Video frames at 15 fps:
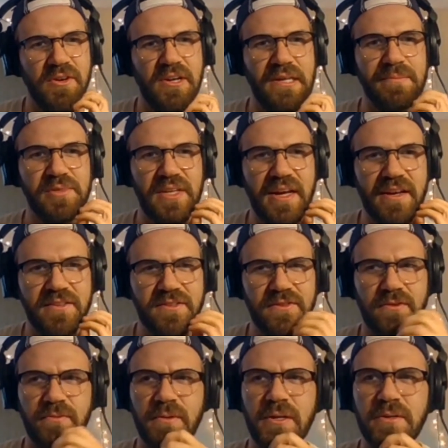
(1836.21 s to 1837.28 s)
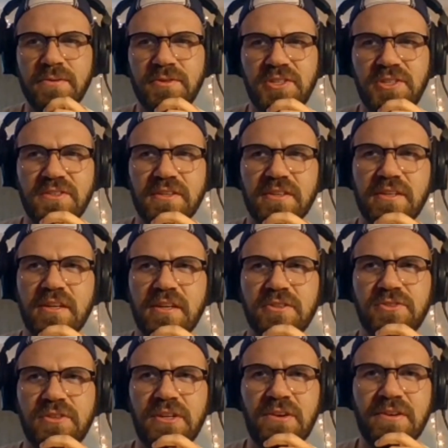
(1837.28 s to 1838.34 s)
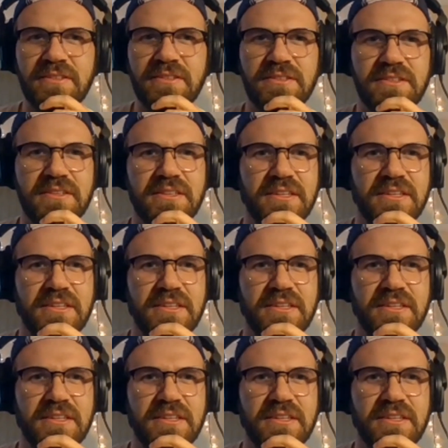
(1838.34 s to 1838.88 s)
Her name's Esther Rose. She's a country artist.